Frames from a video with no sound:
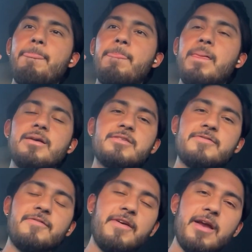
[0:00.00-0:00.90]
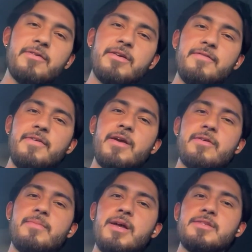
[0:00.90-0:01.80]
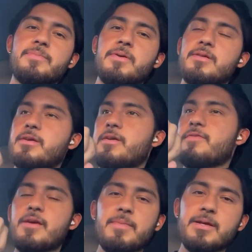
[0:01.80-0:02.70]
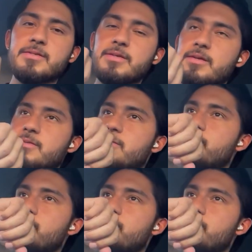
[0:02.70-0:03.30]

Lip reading: are just very, very mass appealing, if that makes sense.